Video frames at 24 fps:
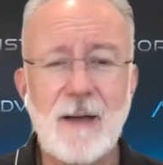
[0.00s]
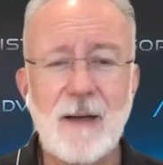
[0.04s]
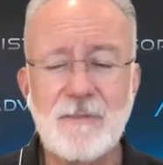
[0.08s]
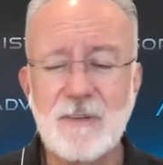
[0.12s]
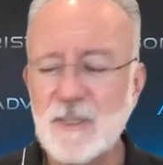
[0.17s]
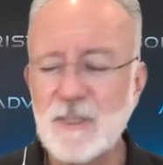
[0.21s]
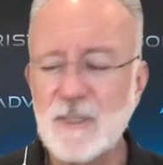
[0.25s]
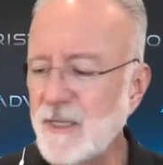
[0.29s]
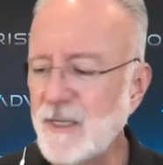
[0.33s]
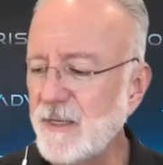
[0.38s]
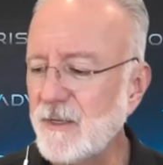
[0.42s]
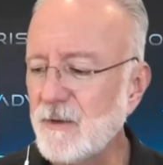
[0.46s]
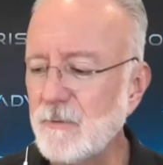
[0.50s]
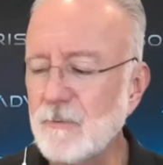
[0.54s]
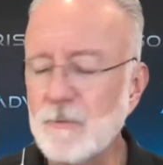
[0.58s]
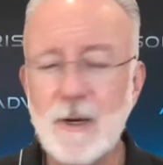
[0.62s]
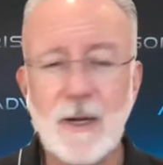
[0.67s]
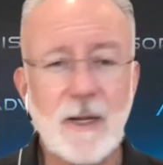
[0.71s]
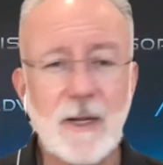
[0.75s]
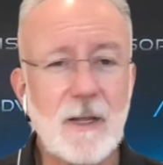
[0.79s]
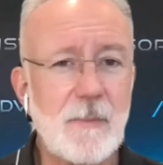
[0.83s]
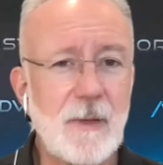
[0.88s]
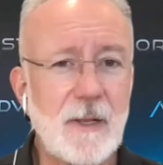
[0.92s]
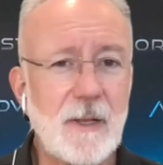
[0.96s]
Obviously, I don't
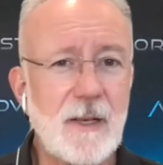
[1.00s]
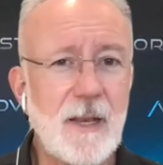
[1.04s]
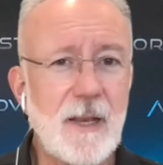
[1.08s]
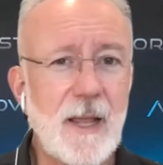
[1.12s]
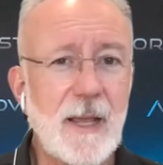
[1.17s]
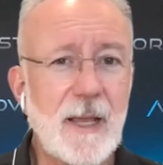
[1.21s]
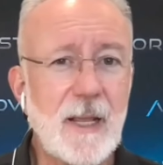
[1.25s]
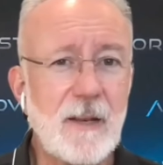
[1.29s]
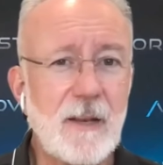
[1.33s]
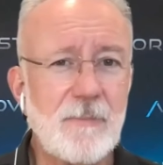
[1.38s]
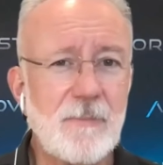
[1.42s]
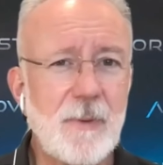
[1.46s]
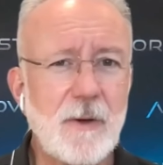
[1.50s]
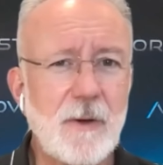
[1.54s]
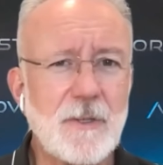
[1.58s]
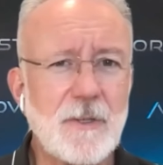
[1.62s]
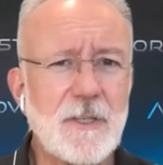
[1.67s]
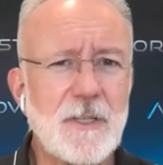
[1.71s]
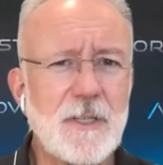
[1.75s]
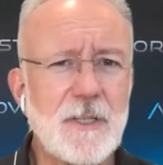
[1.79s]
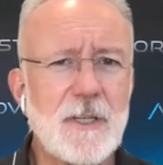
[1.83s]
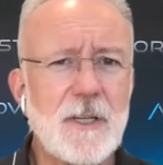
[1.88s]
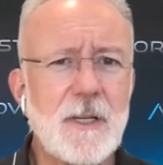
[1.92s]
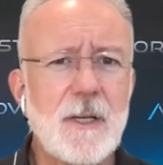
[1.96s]
recommend negative
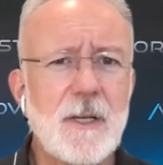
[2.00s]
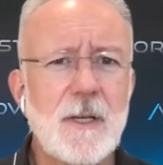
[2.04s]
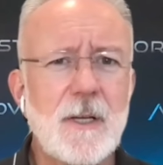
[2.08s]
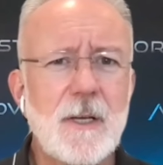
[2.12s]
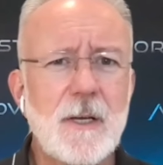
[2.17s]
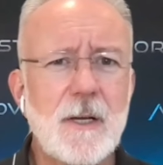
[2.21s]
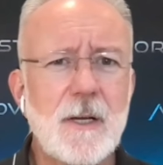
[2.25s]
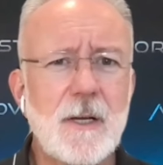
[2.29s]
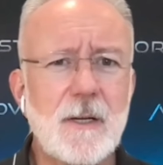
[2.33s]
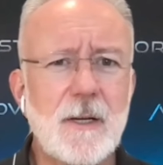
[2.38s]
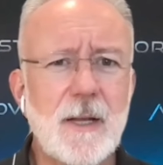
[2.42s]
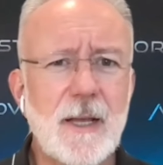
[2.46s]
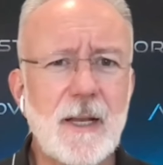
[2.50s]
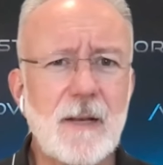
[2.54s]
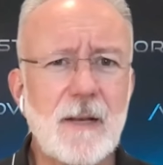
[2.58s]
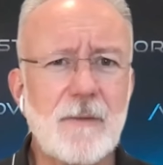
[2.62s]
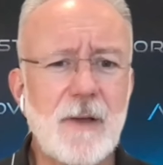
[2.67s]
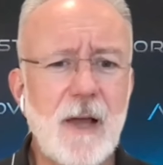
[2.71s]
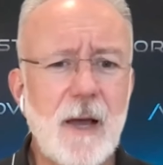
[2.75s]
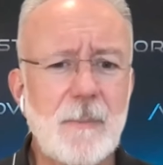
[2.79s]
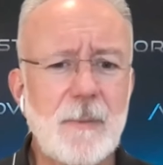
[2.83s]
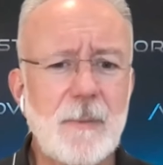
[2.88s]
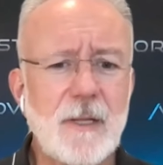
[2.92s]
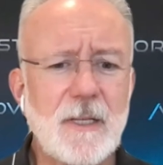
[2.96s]
posts or
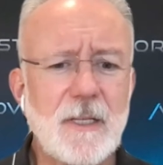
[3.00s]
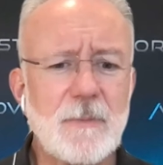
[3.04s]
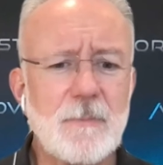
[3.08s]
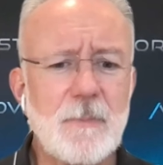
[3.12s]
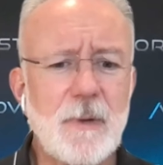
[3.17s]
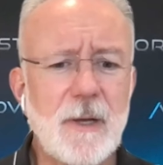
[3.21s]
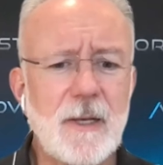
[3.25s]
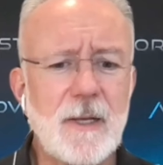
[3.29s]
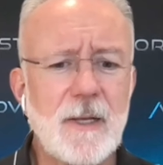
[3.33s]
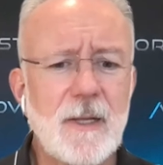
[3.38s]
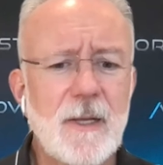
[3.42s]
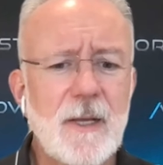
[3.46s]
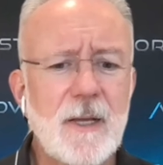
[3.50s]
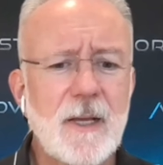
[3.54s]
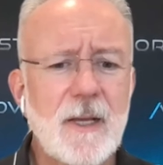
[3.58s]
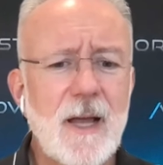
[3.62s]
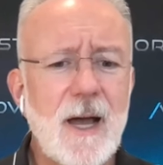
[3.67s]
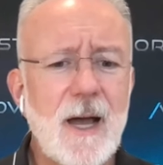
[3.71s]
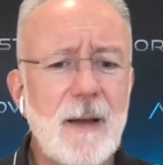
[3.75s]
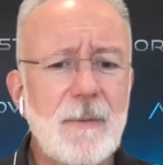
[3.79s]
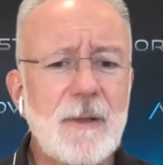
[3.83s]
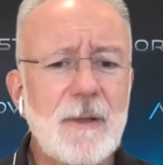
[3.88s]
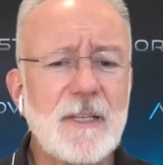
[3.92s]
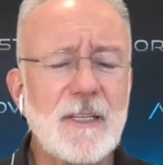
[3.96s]
negative comments, but
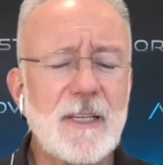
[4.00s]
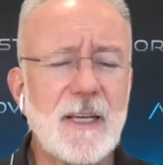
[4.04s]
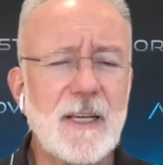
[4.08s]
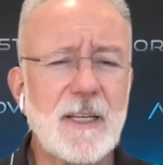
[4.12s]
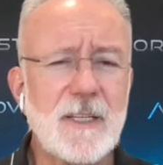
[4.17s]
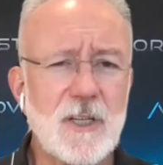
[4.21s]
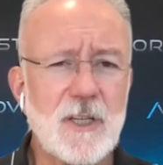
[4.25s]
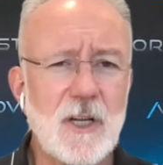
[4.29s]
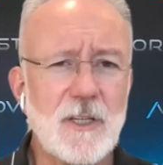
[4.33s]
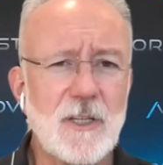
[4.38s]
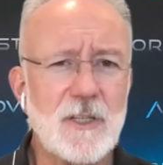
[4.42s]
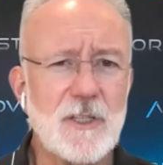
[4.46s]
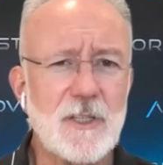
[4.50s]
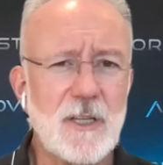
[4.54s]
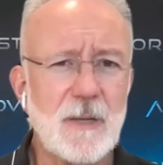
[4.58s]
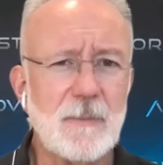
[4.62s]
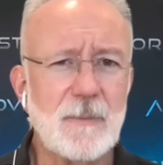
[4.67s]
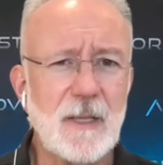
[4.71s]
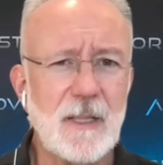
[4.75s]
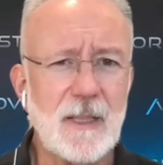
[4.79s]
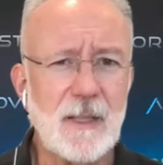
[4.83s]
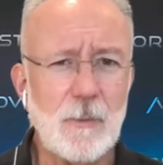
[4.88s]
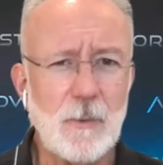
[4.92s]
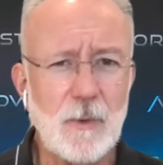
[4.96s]
commenting is also
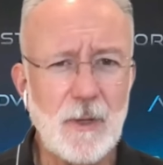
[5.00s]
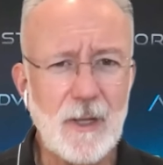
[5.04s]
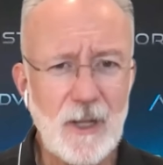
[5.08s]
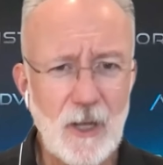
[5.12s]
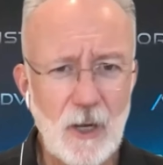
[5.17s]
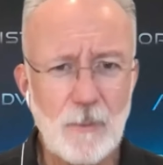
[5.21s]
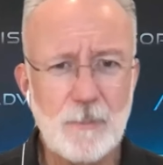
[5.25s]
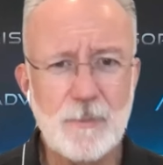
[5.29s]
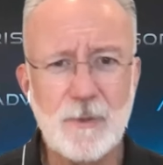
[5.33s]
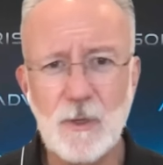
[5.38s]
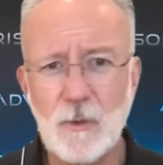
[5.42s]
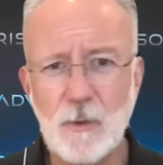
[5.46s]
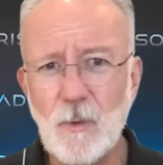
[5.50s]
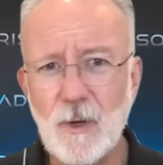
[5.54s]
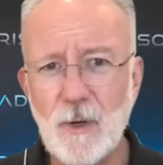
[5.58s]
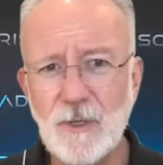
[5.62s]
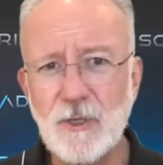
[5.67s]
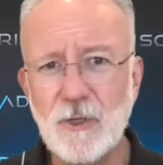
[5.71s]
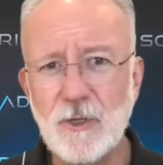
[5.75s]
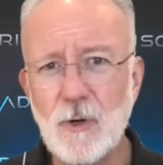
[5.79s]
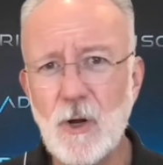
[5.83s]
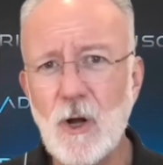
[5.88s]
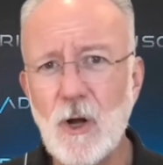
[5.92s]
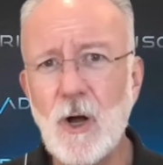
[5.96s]
something that will help you
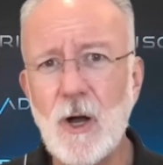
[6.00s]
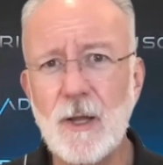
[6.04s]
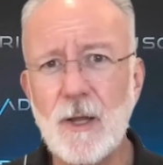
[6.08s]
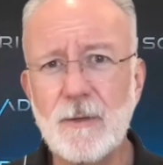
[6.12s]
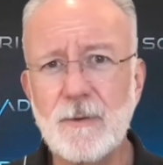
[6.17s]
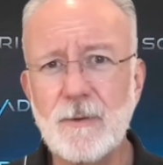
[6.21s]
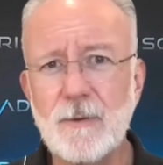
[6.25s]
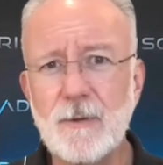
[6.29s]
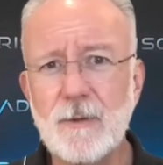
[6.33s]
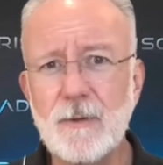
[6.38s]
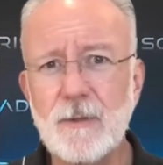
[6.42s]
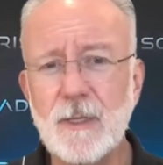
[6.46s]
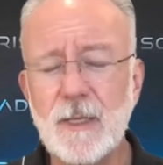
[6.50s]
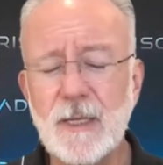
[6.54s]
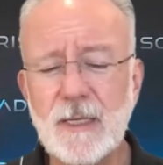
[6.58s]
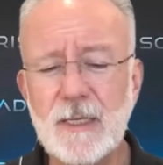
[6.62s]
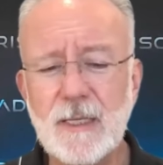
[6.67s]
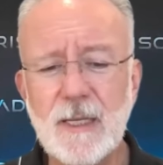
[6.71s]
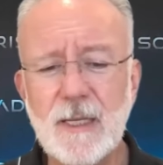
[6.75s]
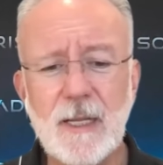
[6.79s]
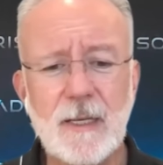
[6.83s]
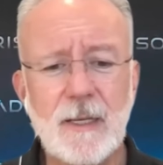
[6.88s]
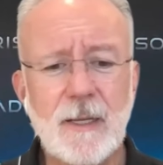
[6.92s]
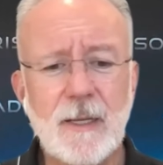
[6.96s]
once you're on
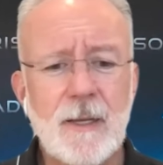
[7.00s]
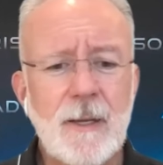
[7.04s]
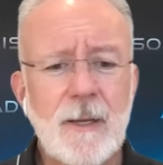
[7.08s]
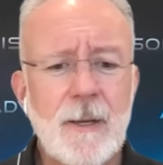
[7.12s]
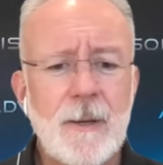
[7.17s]
LinkedIn.